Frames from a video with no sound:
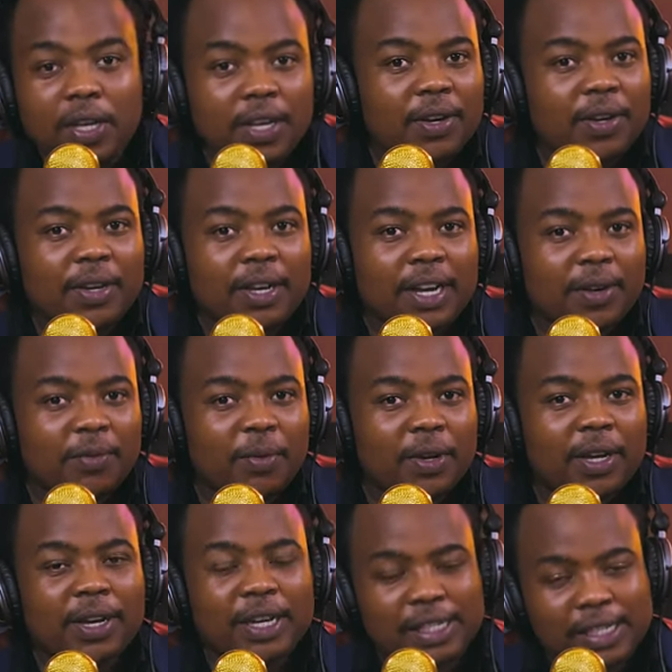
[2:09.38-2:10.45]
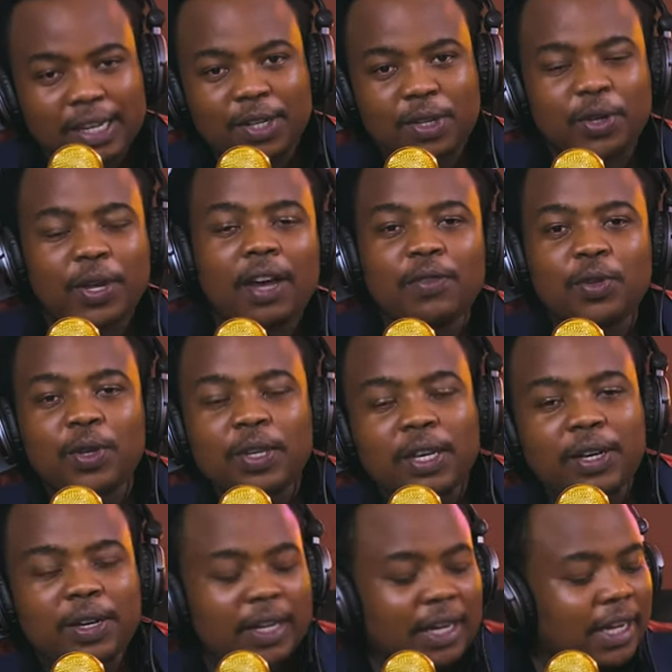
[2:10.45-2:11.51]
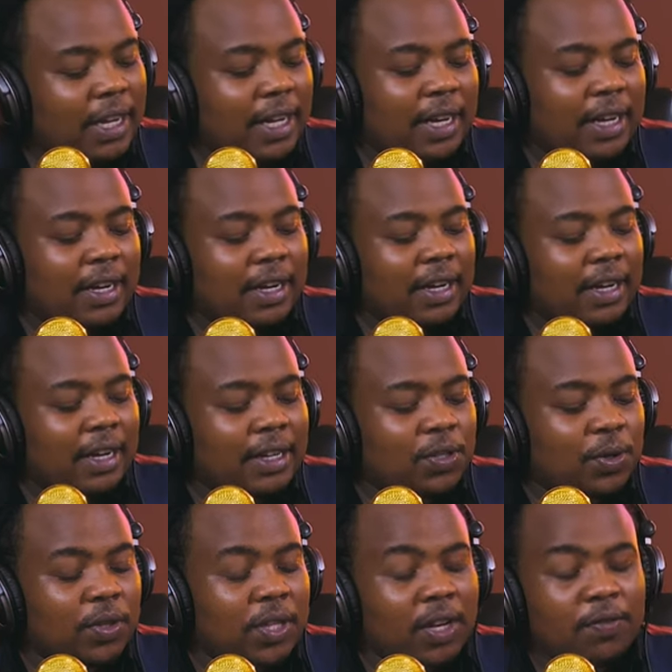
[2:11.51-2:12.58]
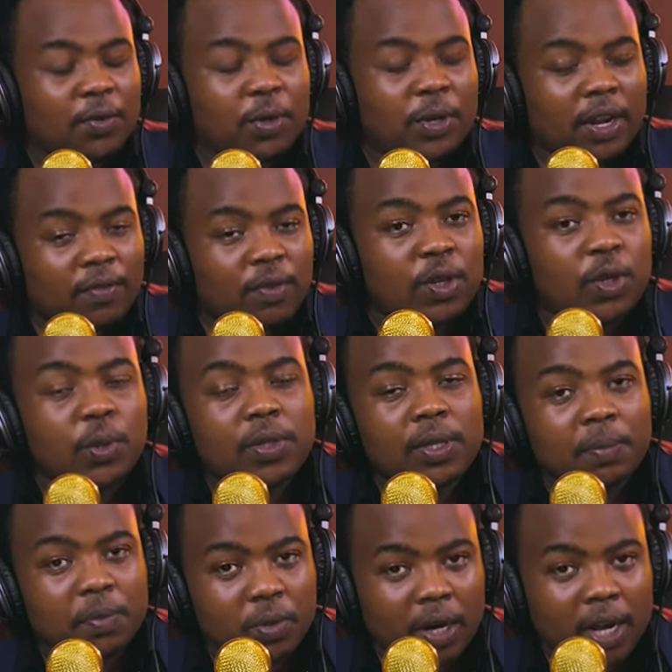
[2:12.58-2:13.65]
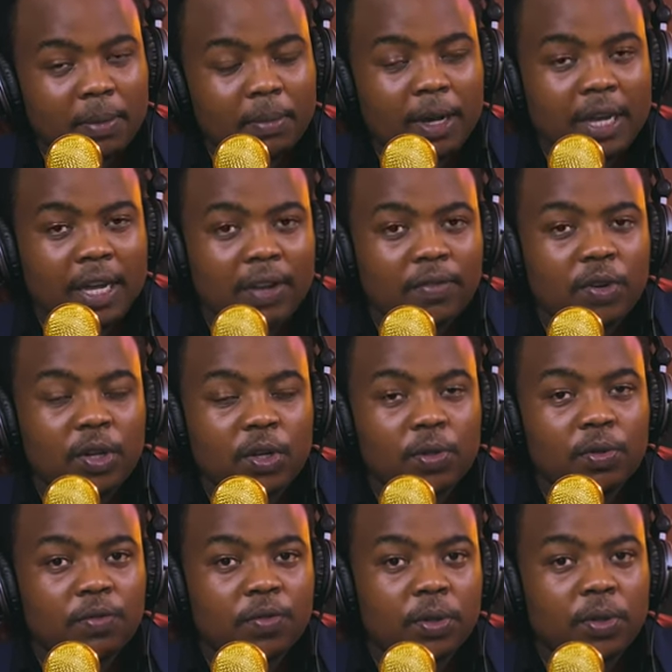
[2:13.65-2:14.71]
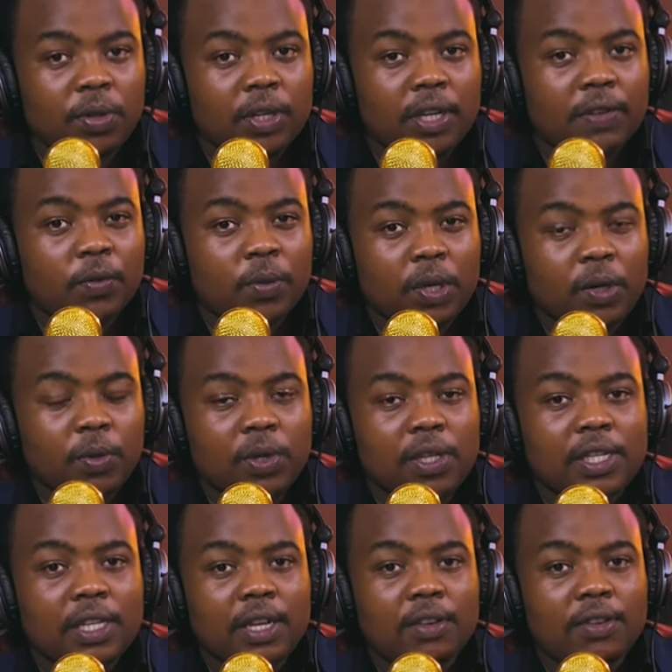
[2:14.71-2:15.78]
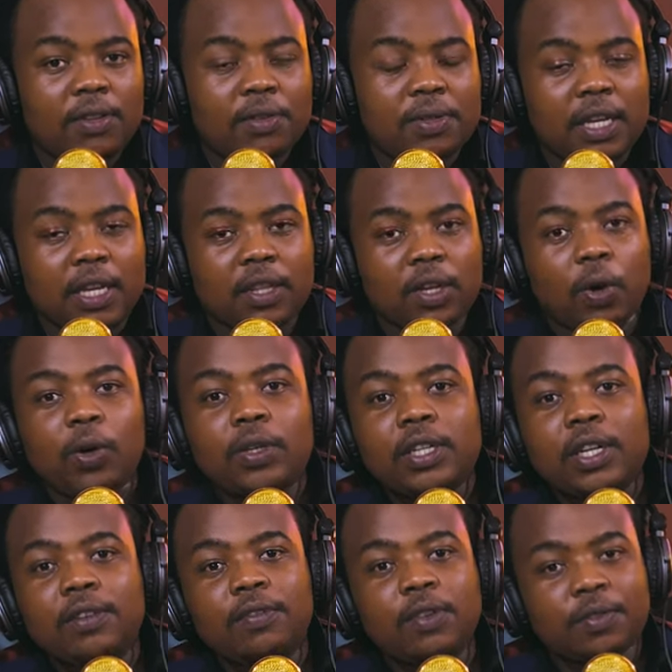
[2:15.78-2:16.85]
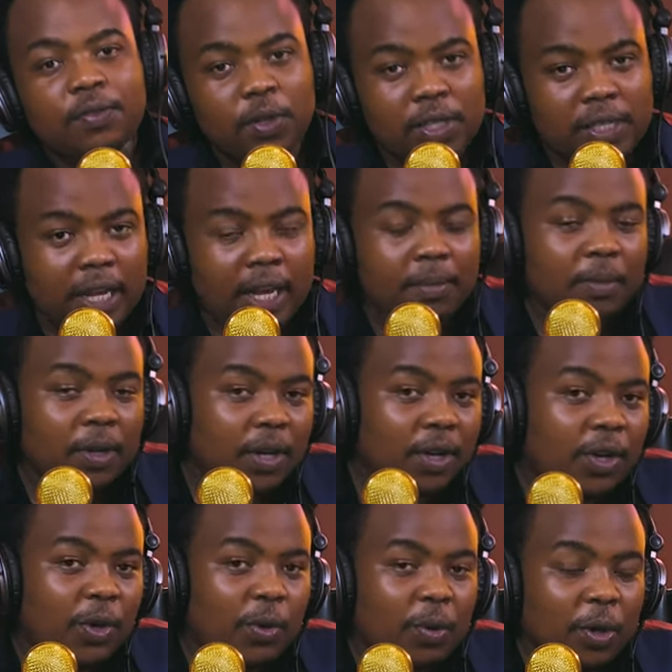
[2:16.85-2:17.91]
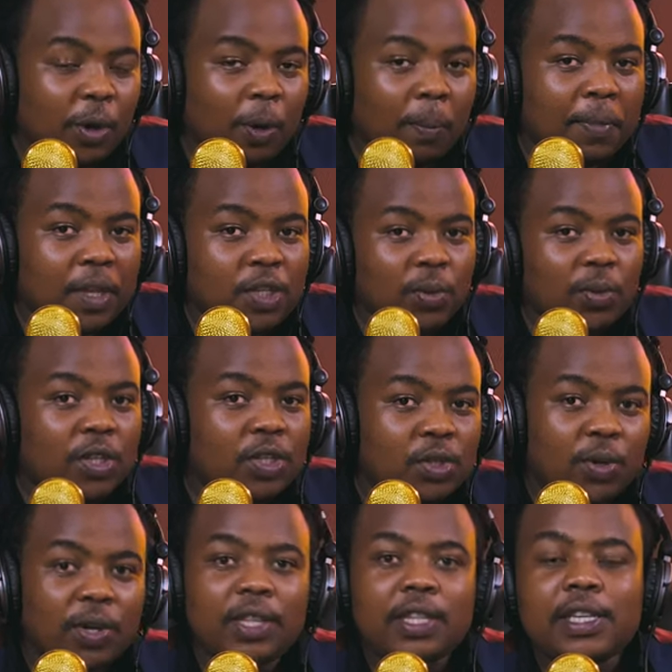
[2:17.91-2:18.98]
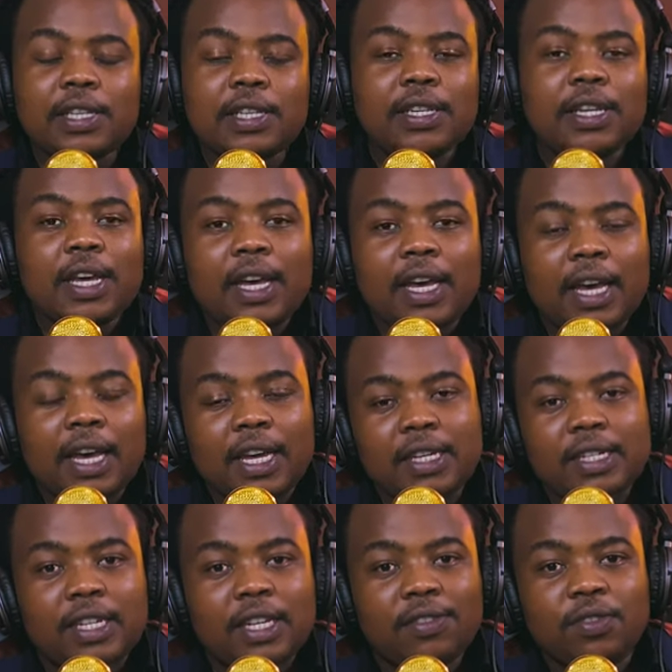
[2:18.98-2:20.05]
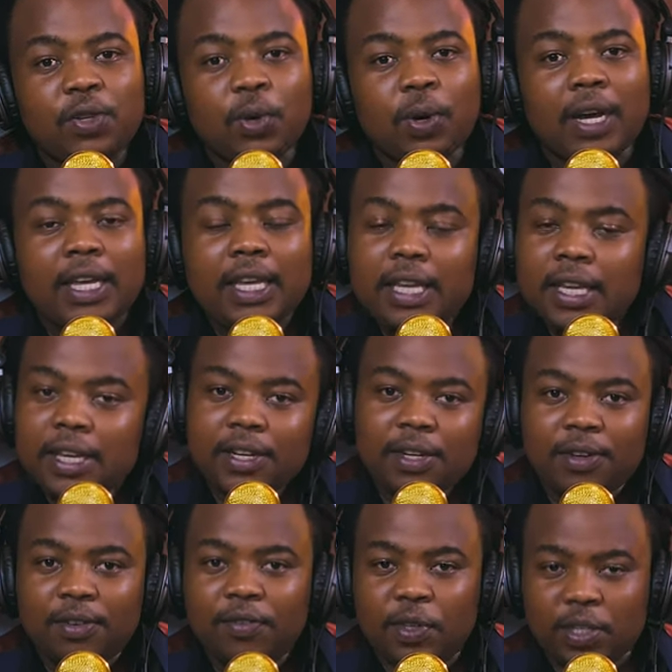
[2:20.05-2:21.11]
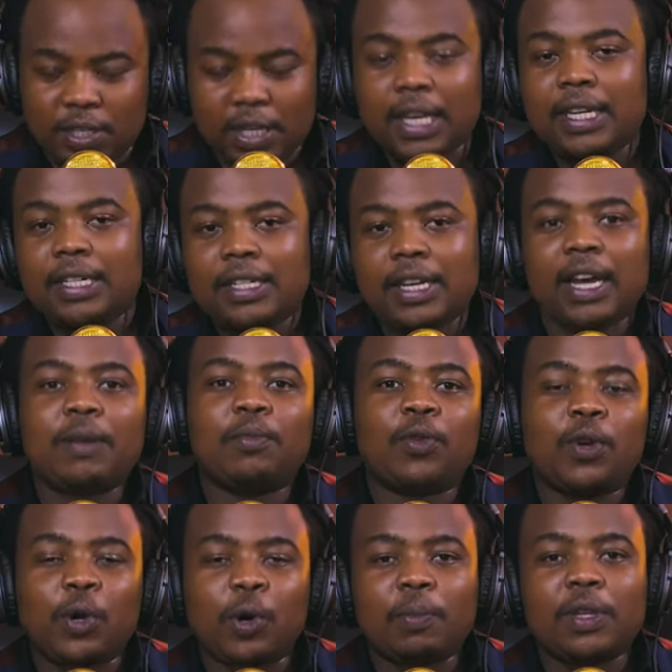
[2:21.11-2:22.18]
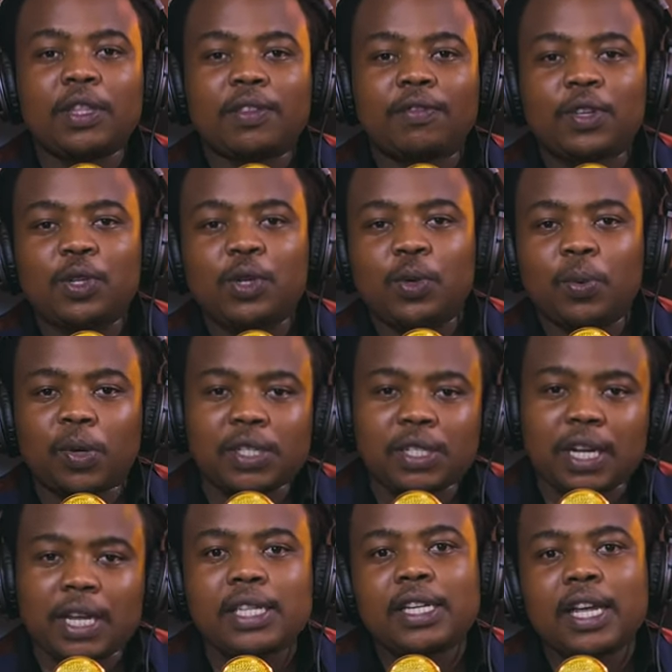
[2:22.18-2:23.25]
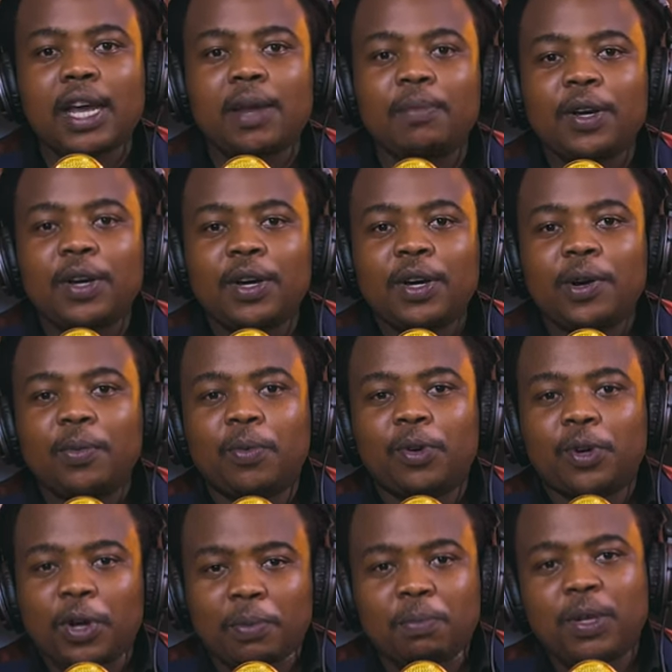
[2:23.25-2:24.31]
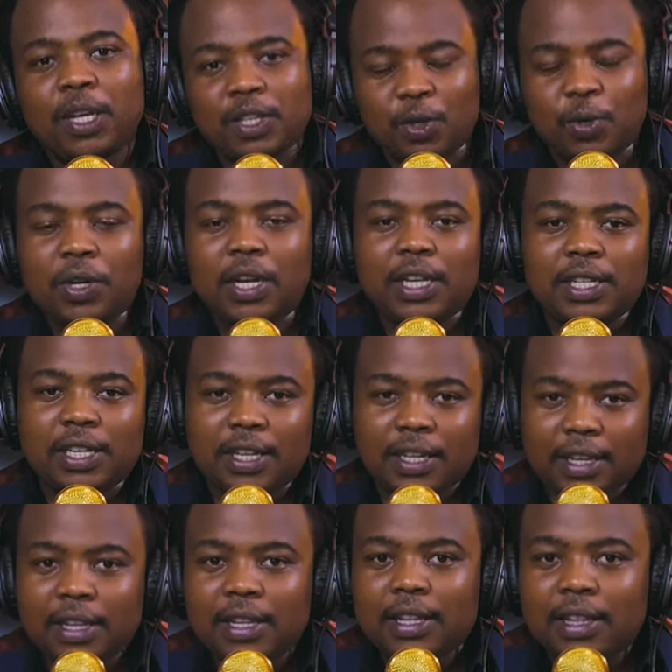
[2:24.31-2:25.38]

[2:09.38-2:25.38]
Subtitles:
do here. And we're excited to have you here. So thankful to every new subscriber, every new viewer, everyone who is seeing the content for the first time. We hope that you enjoy this. And if you are here for the second time, we hope that the video you watched last time will not be as good as